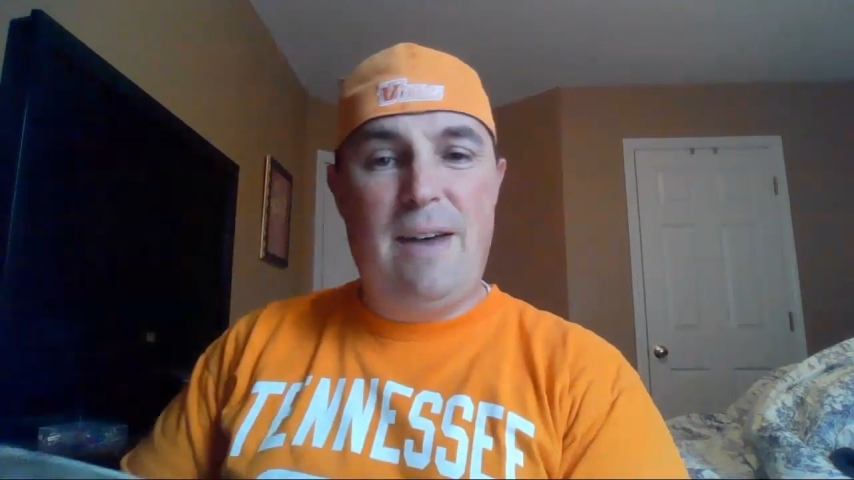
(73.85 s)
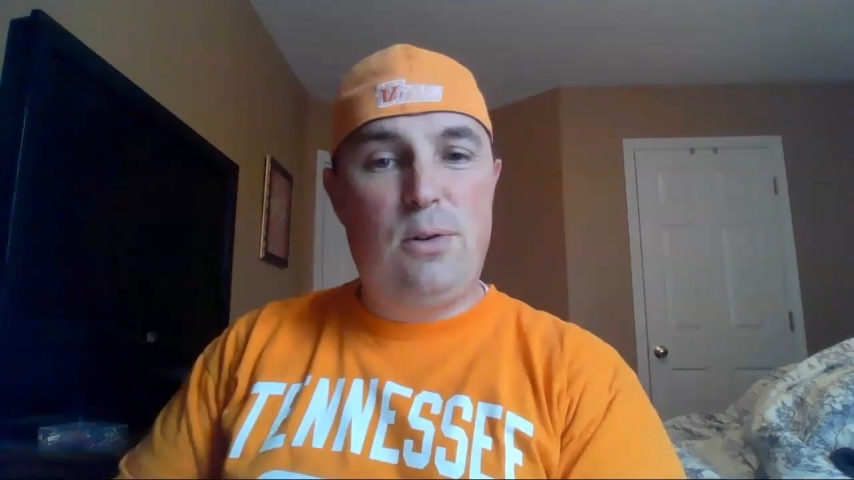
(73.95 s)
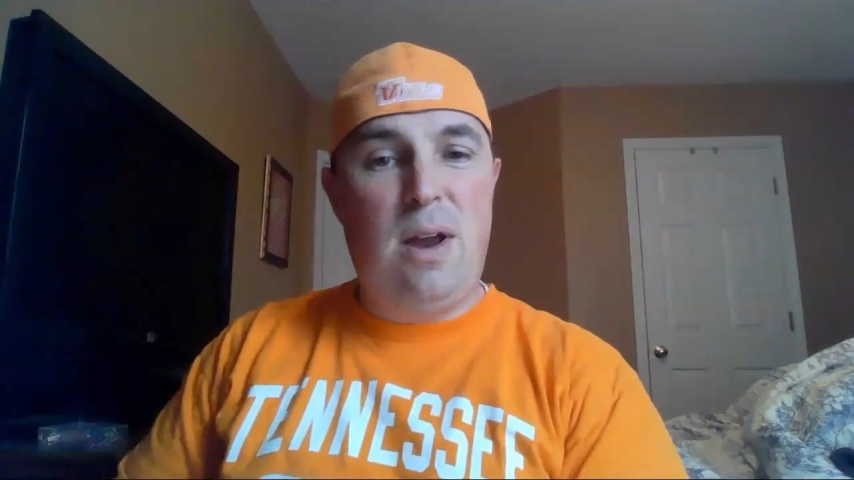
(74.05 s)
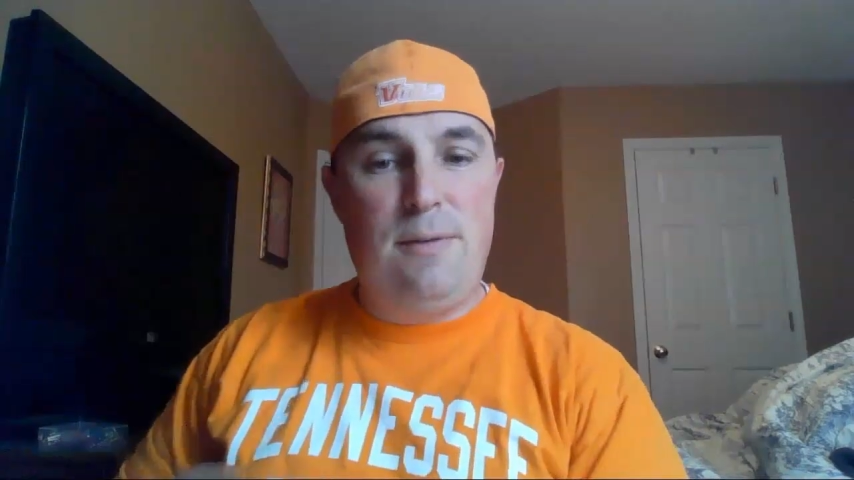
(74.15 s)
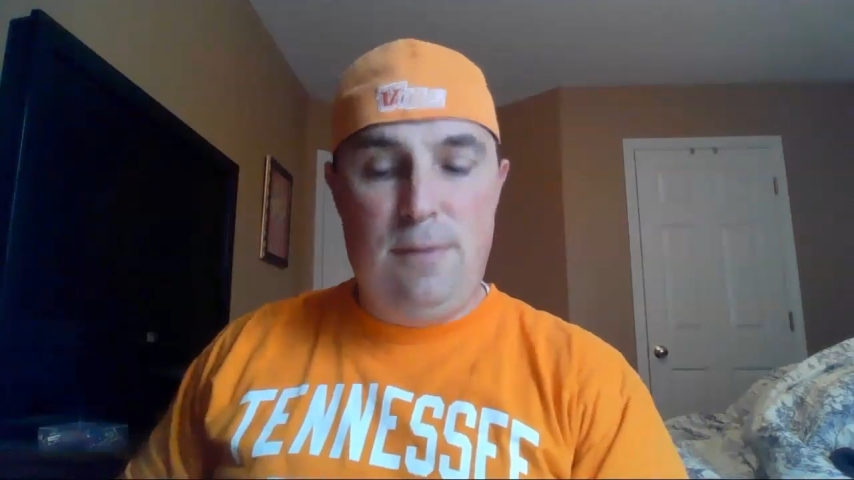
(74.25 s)

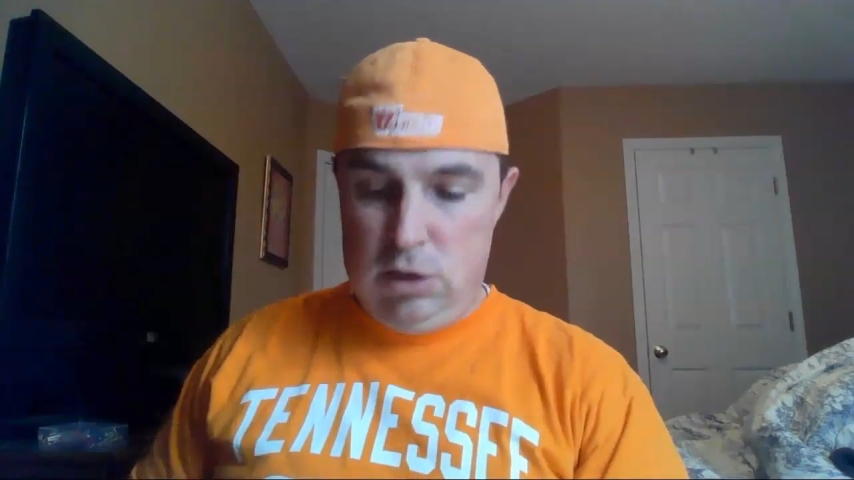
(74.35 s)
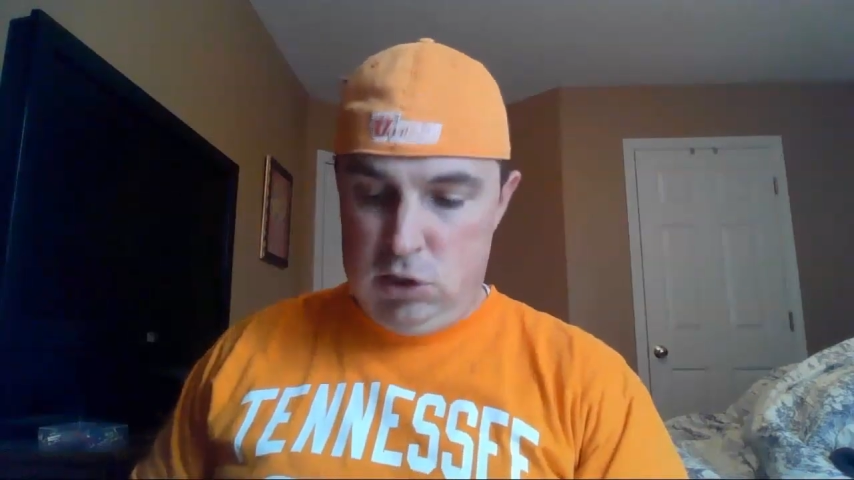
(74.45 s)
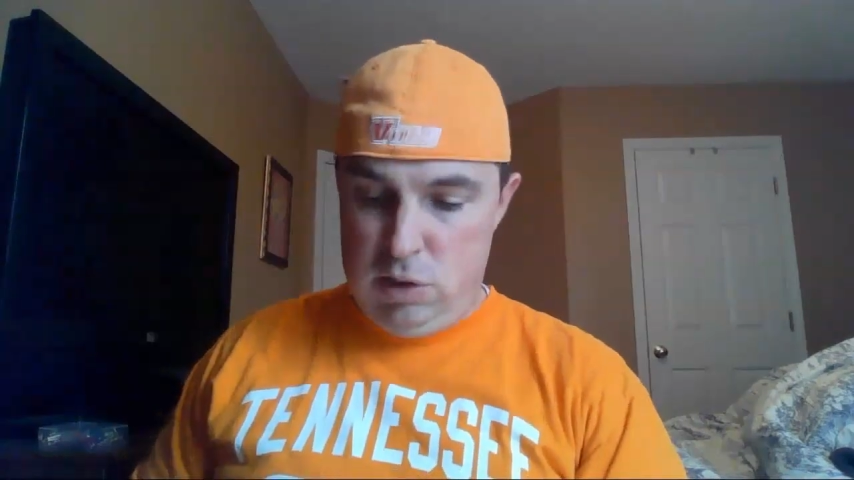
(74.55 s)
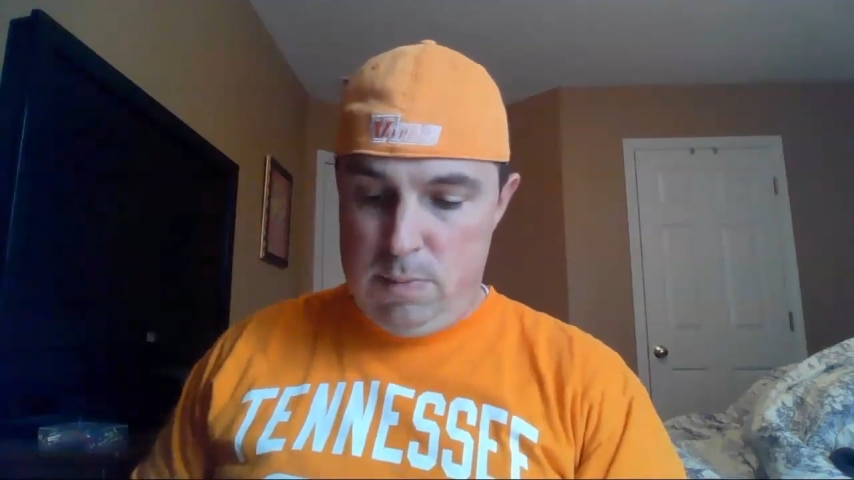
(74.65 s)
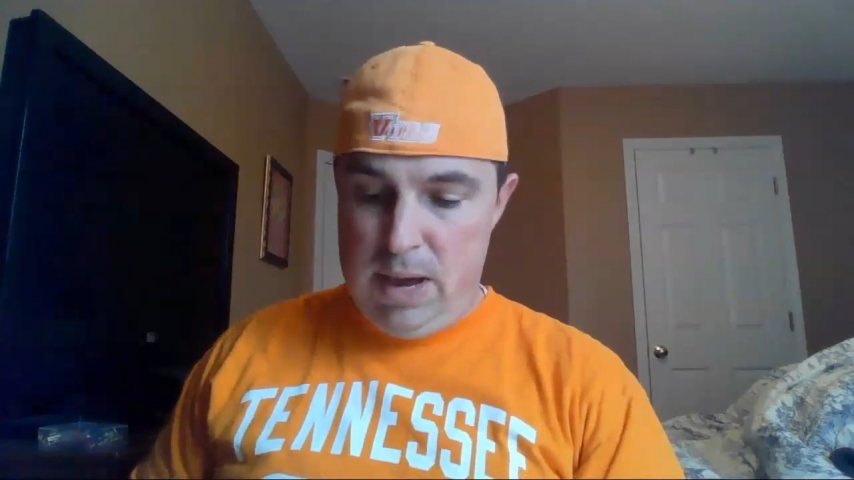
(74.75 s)
after I
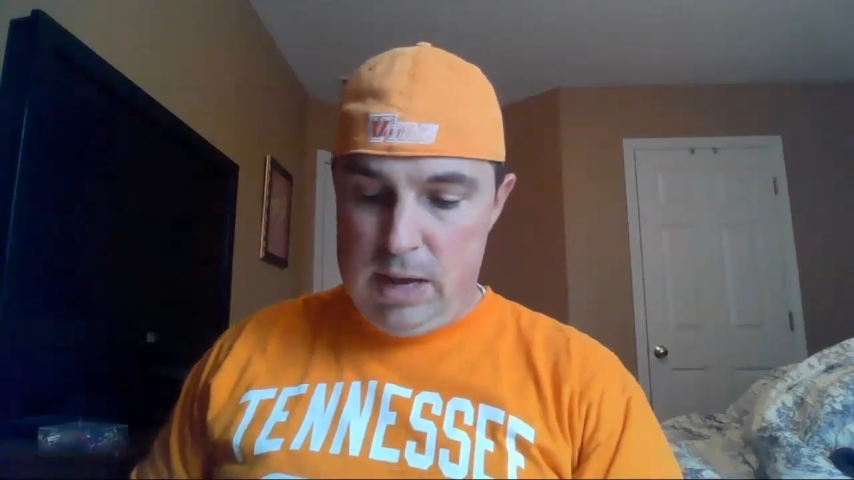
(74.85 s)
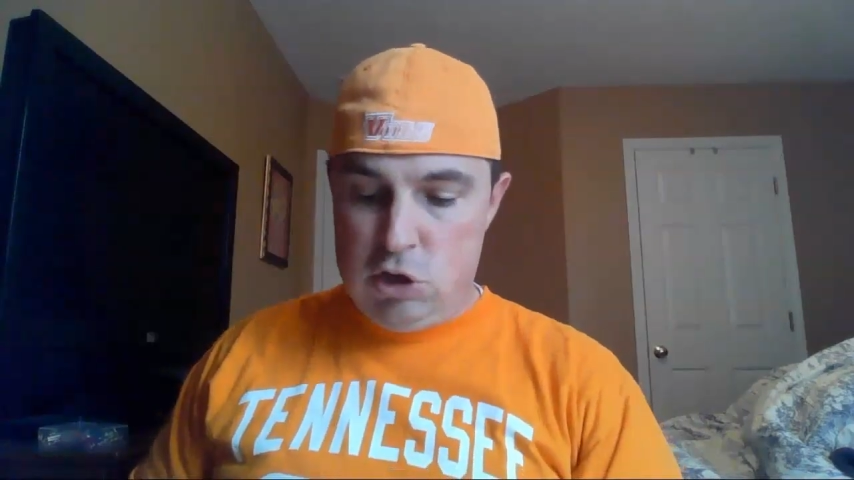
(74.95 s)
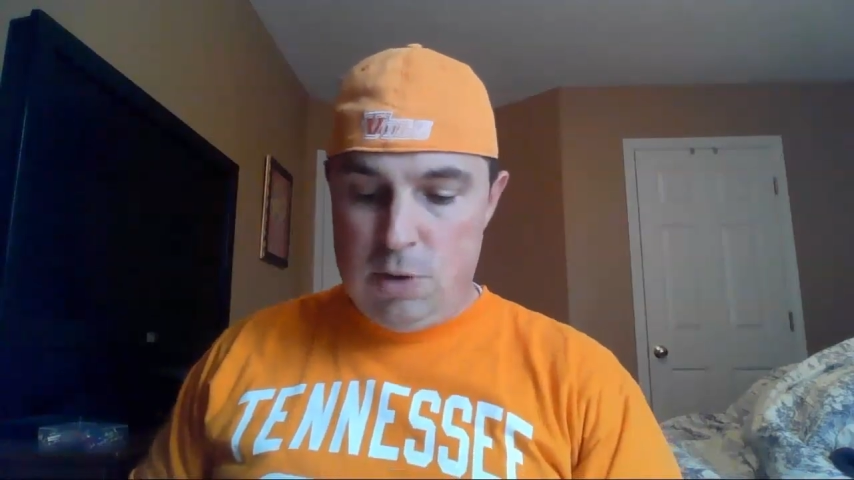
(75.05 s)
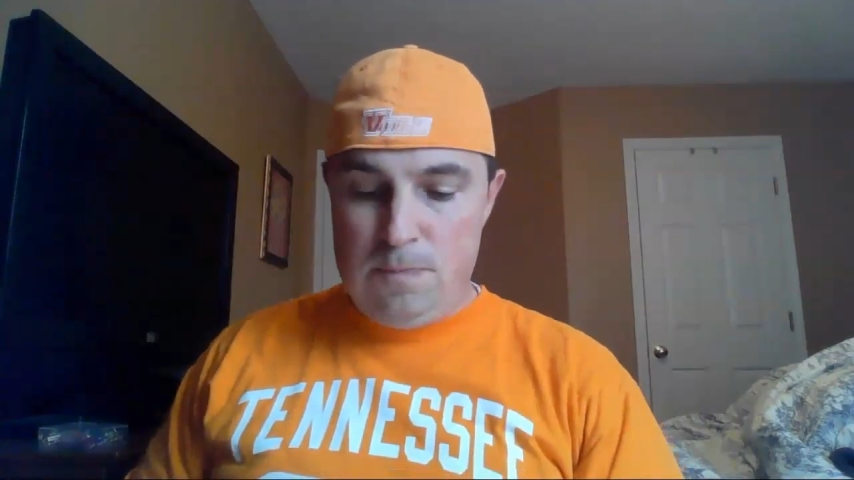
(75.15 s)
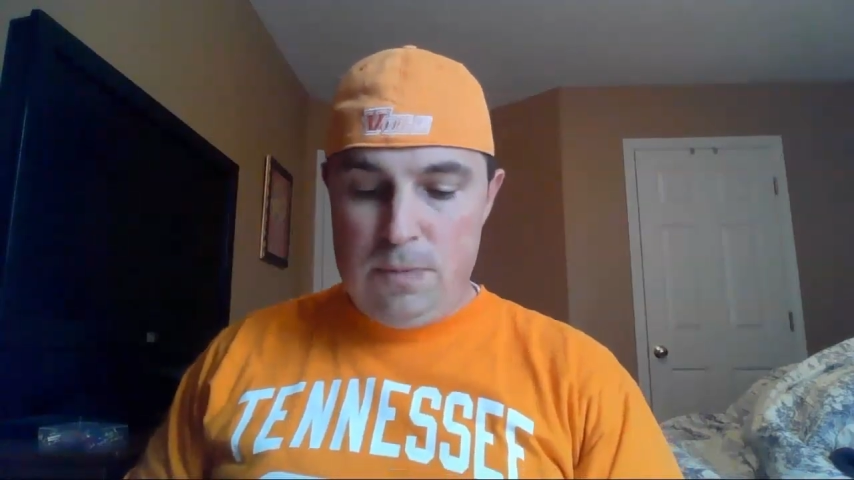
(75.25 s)
finish the page.